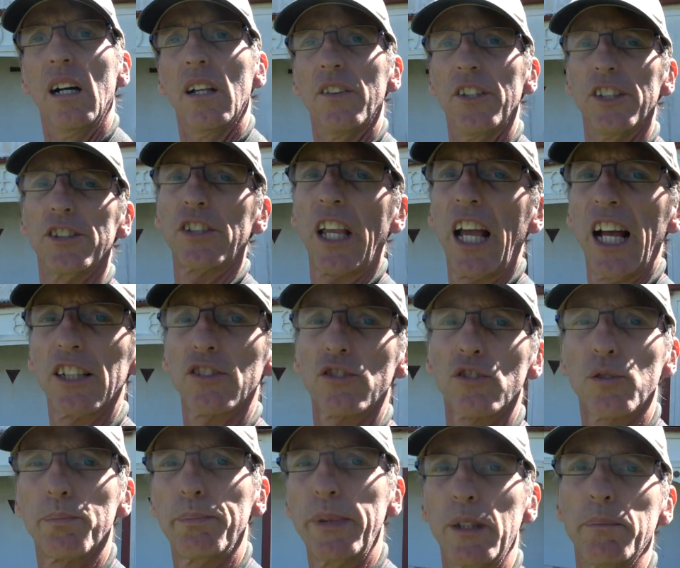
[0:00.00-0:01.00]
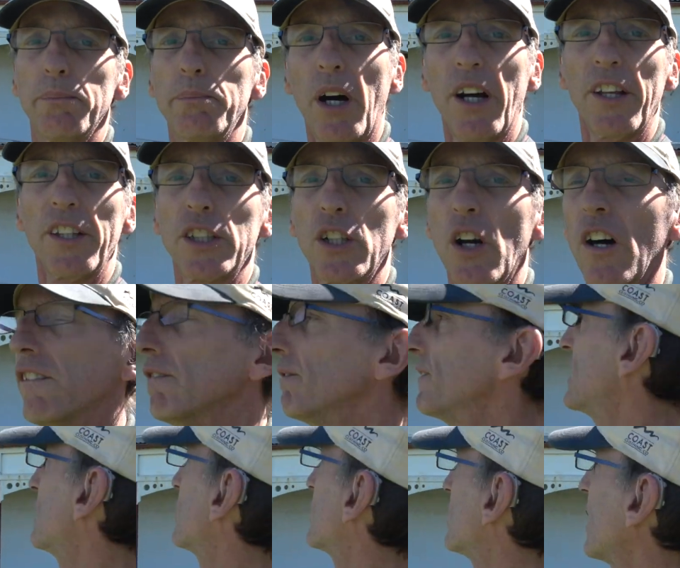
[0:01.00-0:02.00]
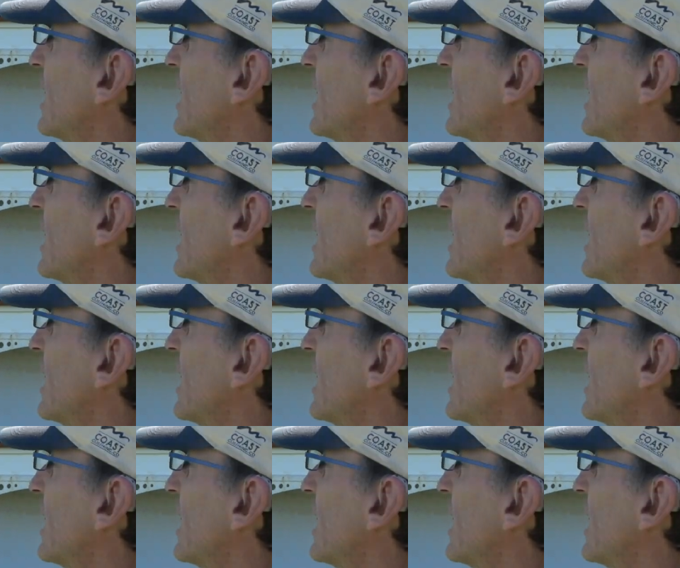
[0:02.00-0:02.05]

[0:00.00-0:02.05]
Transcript: This house was built by the convicts in